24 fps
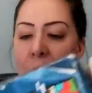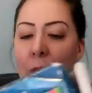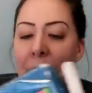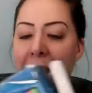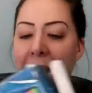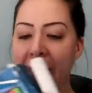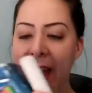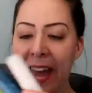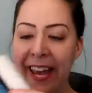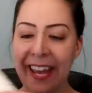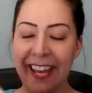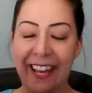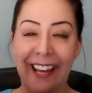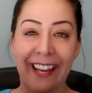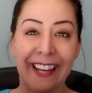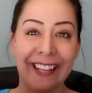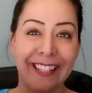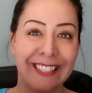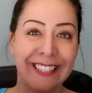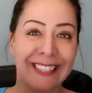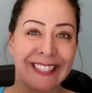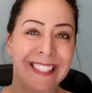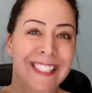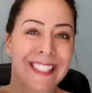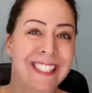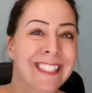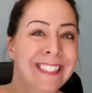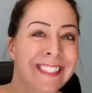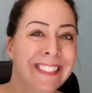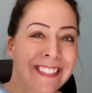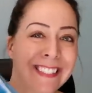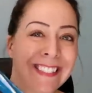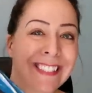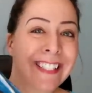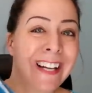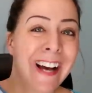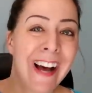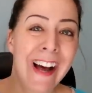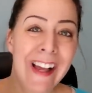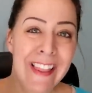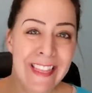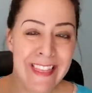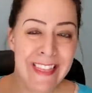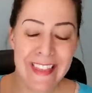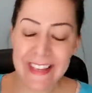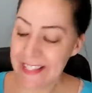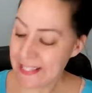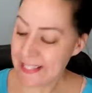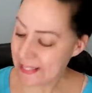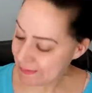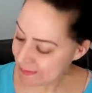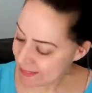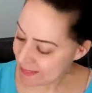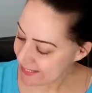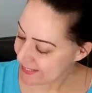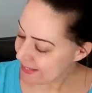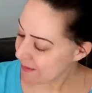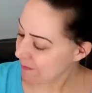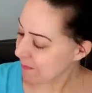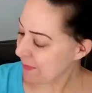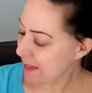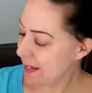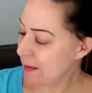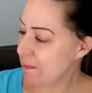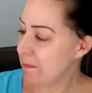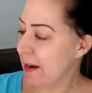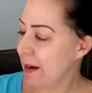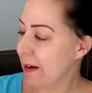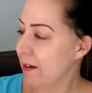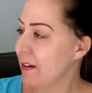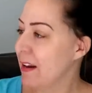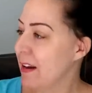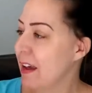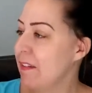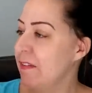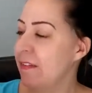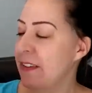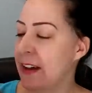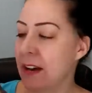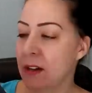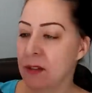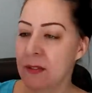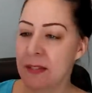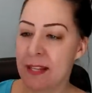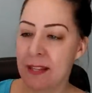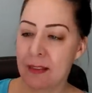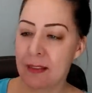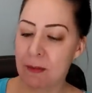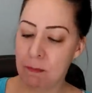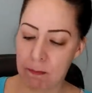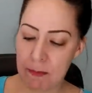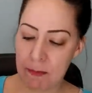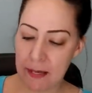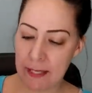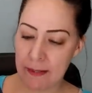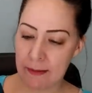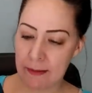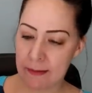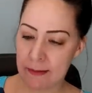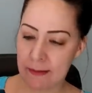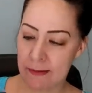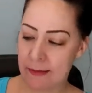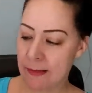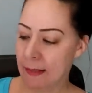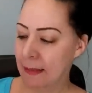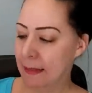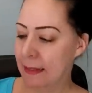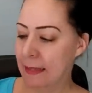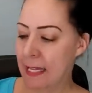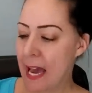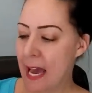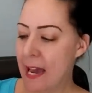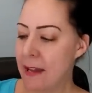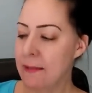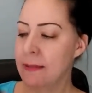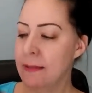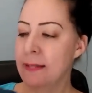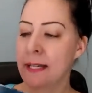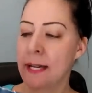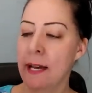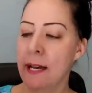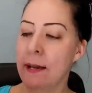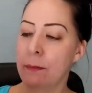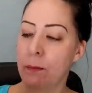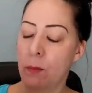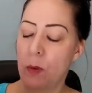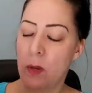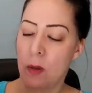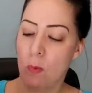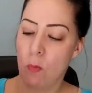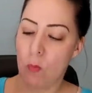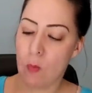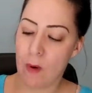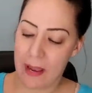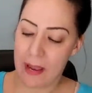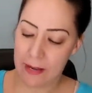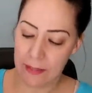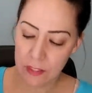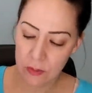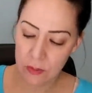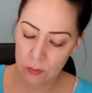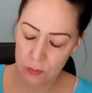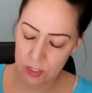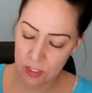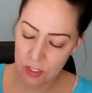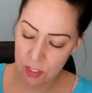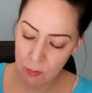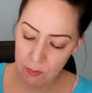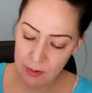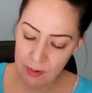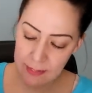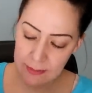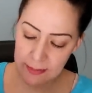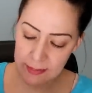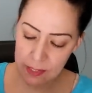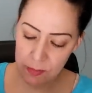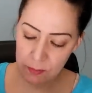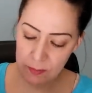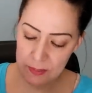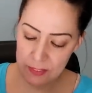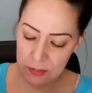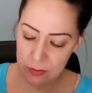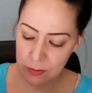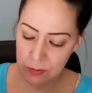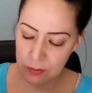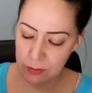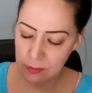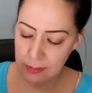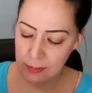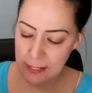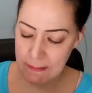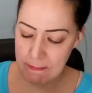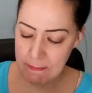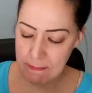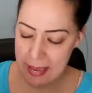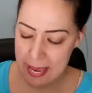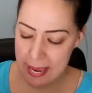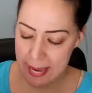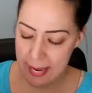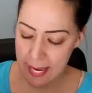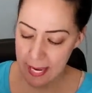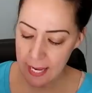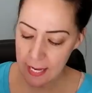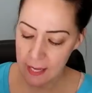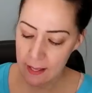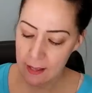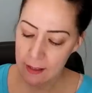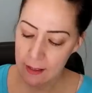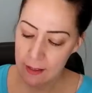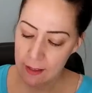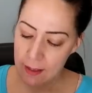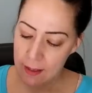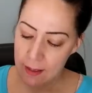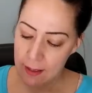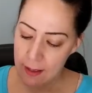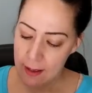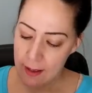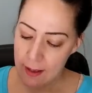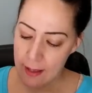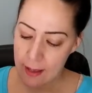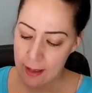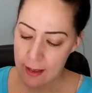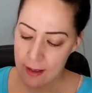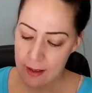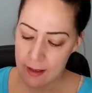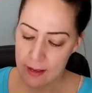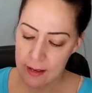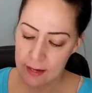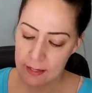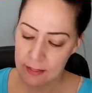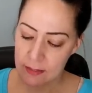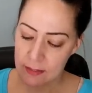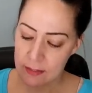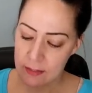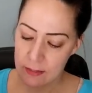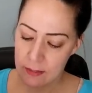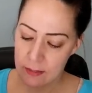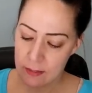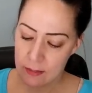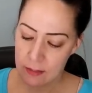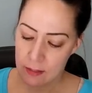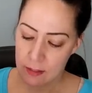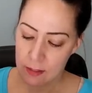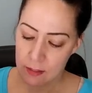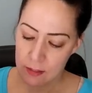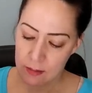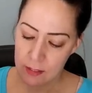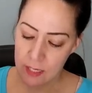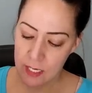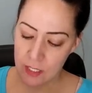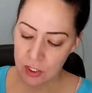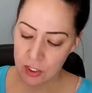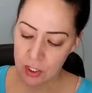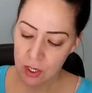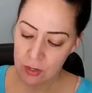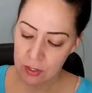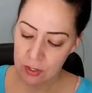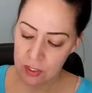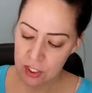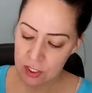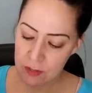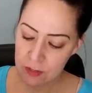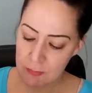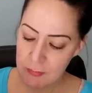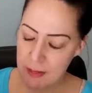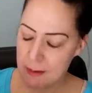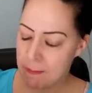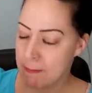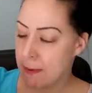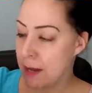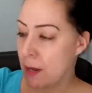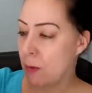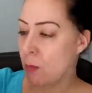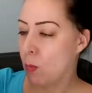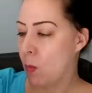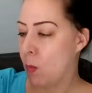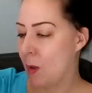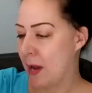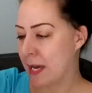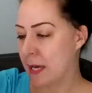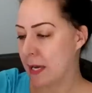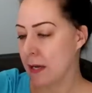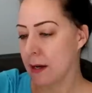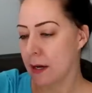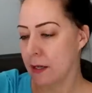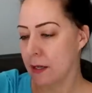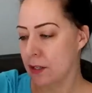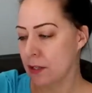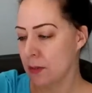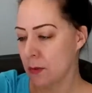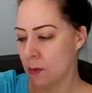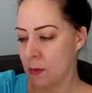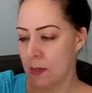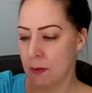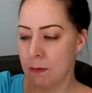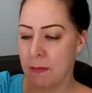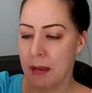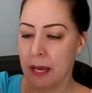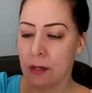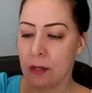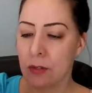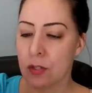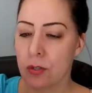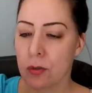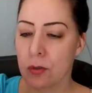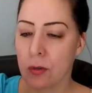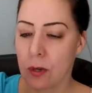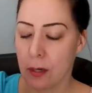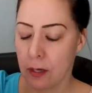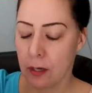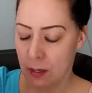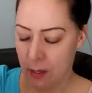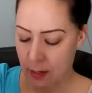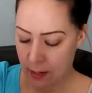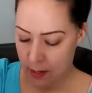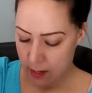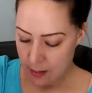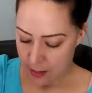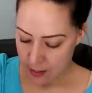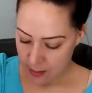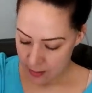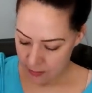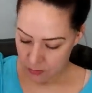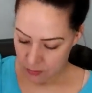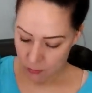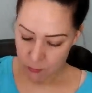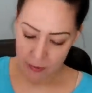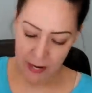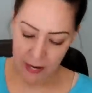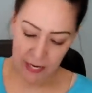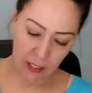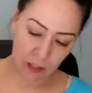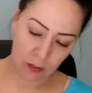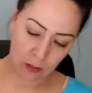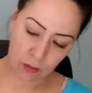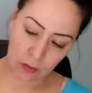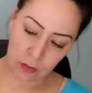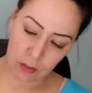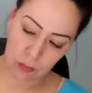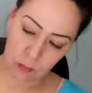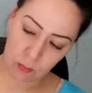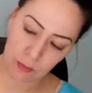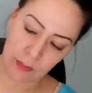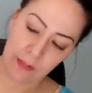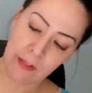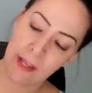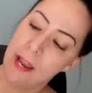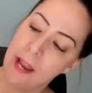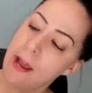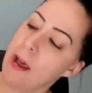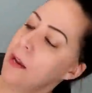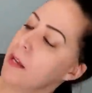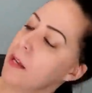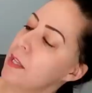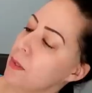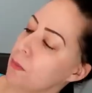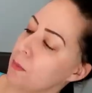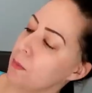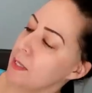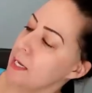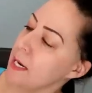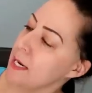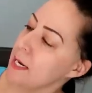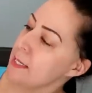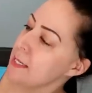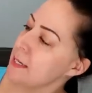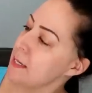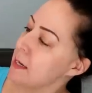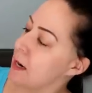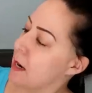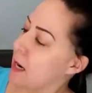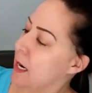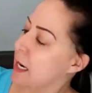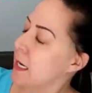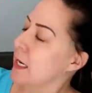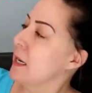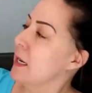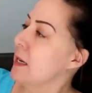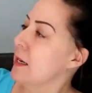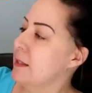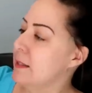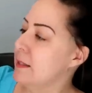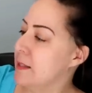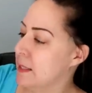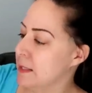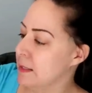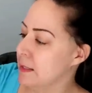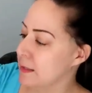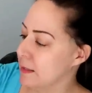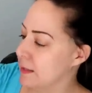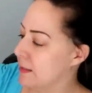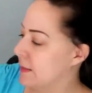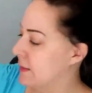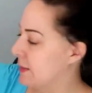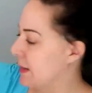Okay. This was something Bear and I found at the bins the last time we went, which I want to say was early May, and they charged me by weight. I just want to make sure. At the regular Goodwill, they had it three ninety-nine. It didn't